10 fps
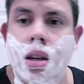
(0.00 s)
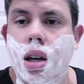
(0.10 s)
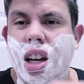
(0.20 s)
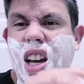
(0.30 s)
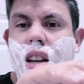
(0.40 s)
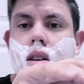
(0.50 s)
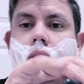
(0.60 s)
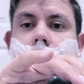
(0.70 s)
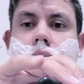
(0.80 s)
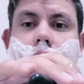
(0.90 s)
again, you
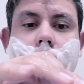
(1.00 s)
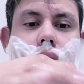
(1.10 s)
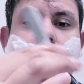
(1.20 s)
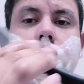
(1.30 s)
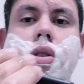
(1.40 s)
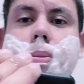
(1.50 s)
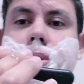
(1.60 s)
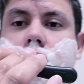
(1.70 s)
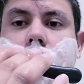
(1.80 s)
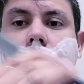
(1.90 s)
know, it's the grip
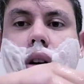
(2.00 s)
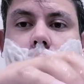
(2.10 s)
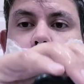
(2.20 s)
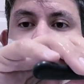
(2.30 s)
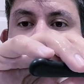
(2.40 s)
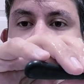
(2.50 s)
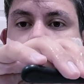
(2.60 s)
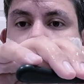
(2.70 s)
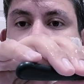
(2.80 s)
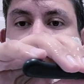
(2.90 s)
is so good. My hands are
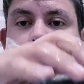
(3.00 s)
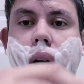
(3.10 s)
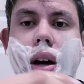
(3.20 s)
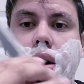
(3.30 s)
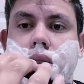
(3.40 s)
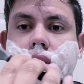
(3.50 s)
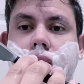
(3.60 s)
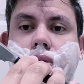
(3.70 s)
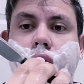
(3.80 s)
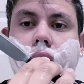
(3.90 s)
soaking wet and I still
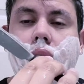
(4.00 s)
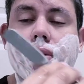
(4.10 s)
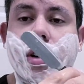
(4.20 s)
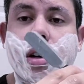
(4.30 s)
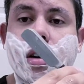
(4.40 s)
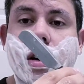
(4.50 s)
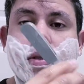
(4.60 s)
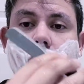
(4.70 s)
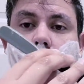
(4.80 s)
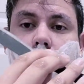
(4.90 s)
feel confident enough
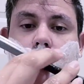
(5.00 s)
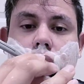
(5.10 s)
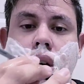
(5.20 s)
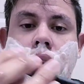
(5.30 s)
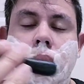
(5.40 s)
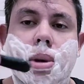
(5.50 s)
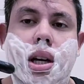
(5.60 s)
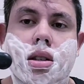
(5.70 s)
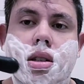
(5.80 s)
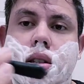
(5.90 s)
to hold
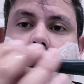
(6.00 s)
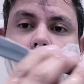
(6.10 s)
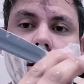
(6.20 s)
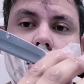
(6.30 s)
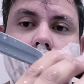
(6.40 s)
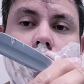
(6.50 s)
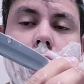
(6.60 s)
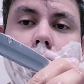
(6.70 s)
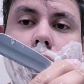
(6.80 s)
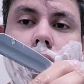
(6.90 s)
because it's like this
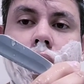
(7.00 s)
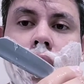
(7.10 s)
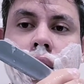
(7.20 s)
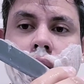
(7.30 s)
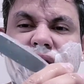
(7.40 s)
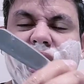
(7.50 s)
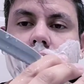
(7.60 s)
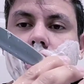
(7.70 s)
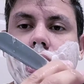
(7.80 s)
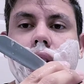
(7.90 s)
rubber
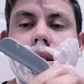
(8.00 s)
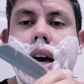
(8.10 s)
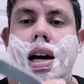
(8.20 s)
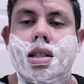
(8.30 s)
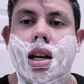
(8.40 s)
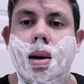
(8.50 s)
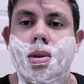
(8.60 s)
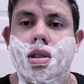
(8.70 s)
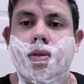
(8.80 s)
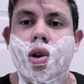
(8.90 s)
feels the exact same
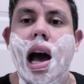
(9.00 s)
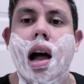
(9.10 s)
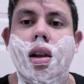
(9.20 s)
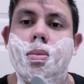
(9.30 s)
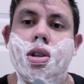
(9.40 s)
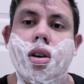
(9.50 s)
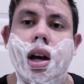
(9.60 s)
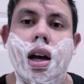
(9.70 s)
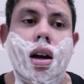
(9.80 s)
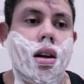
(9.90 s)
as if you alumed your
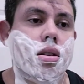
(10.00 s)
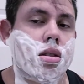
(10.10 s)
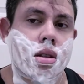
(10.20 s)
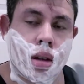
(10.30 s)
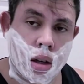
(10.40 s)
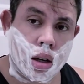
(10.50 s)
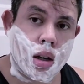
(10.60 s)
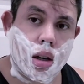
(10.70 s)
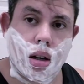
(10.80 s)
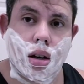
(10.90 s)
hands
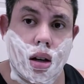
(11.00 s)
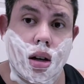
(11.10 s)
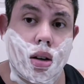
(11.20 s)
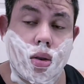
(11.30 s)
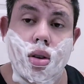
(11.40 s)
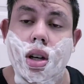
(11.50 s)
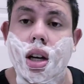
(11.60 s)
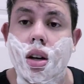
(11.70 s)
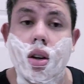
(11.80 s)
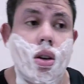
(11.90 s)
uh, in order to
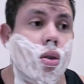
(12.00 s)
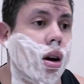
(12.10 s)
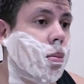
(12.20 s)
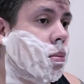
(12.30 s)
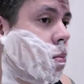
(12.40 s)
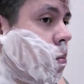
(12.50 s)
get a good grip.